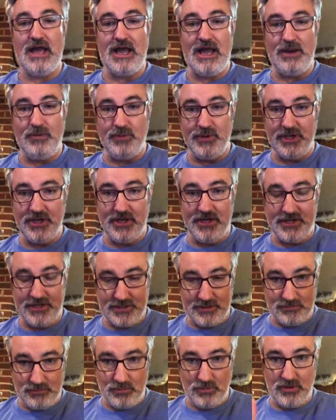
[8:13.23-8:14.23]
We got
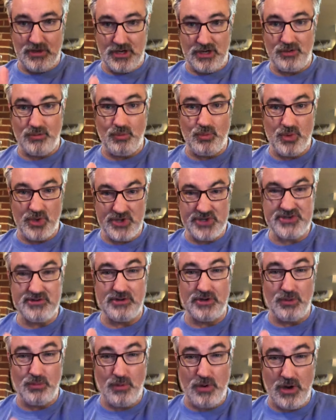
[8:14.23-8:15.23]
our wort or
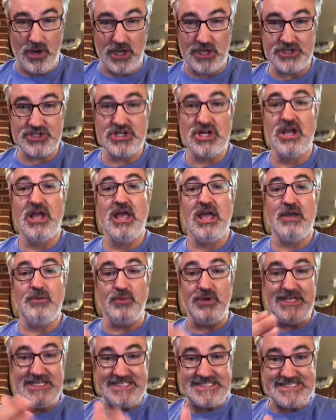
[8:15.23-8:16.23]
a wash.
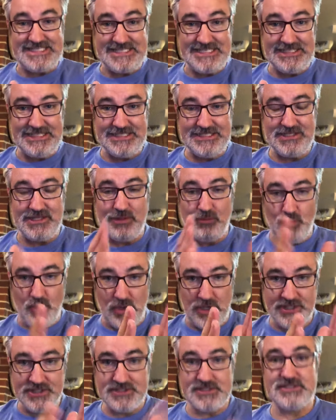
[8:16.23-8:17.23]
We distill it
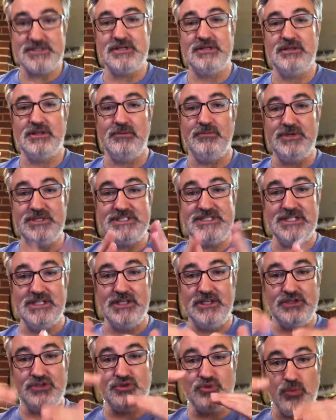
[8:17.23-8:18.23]
once, then we distill
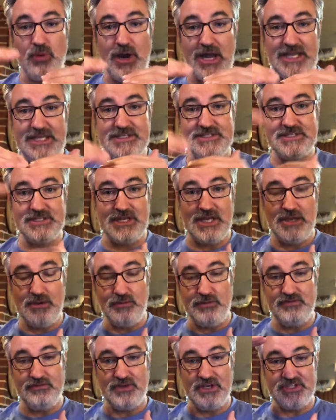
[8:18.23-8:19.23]
it twice. Now
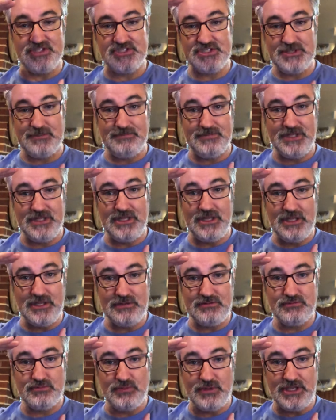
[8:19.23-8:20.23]
we've got something
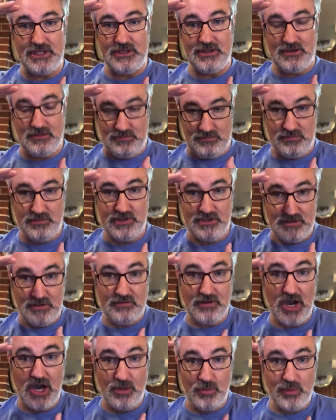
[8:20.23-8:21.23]
that we
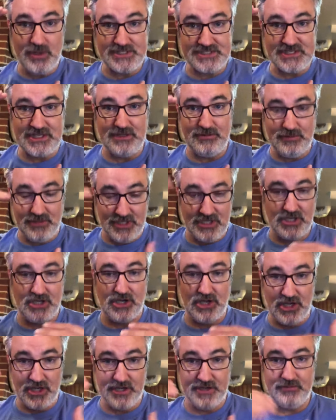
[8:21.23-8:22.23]
got whiskey. We could
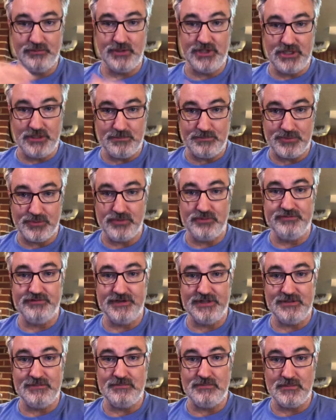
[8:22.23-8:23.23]
cut it, we could proof
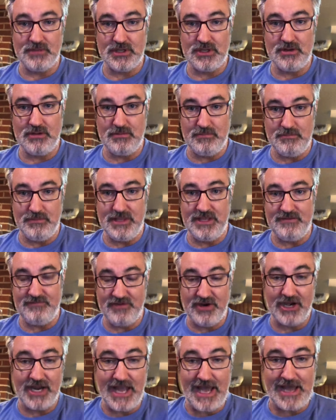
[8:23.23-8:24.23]
it, and be
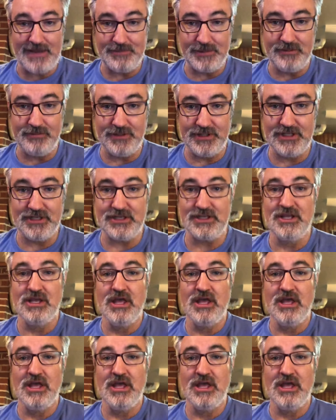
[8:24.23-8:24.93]
very happy with it.